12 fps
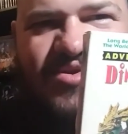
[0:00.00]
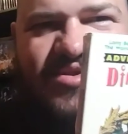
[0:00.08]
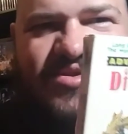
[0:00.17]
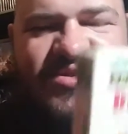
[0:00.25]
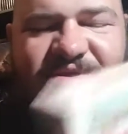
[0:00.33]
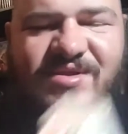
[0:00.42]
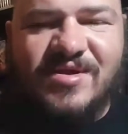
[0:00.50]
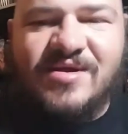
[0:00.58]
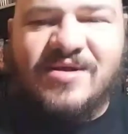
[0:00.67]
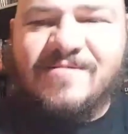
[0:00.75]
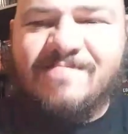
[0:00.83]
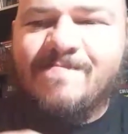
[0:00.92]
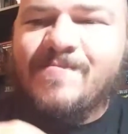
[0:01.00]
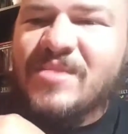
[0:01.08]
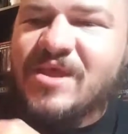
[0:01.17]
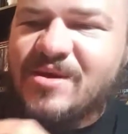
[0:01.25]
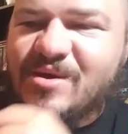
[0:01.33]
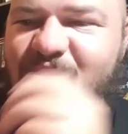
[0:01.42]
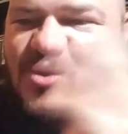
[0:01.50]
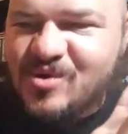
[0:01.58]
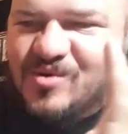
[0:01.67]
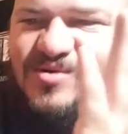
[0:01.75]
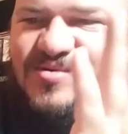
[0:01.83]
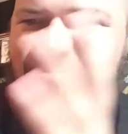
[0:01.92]
City,
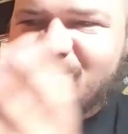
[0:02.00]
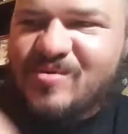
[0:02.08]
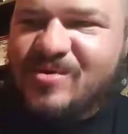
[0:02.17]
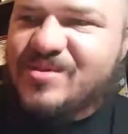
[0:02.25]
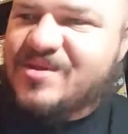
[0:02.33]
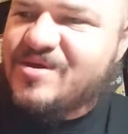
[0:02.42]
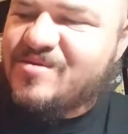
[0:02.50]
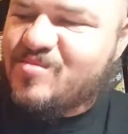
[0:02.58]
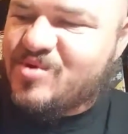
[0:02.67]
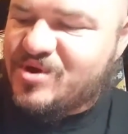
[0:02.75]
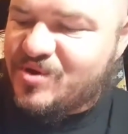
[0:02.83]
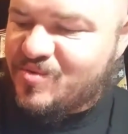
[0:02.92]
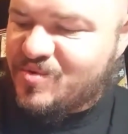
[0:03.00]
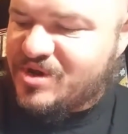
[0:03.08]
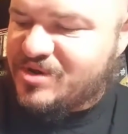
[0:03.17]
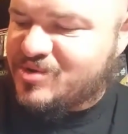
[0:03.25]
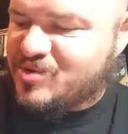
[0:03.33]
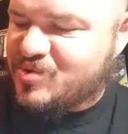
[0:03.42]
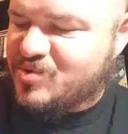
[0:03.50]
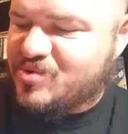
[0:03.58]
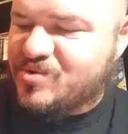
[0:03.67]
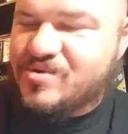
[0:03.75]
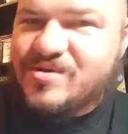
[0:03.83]
also a library rental.